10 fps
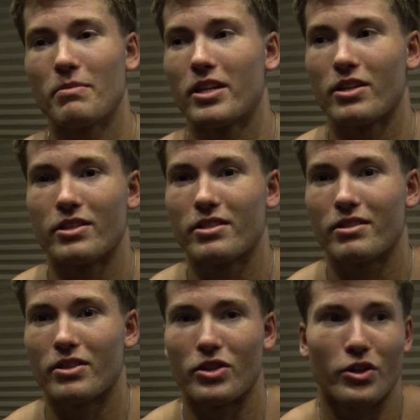
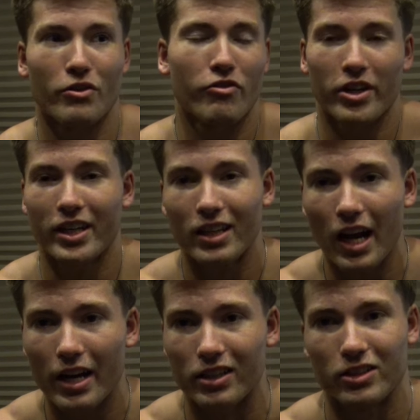because they're fucking
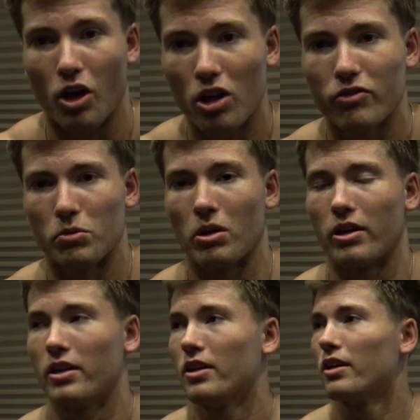liars. All of them are.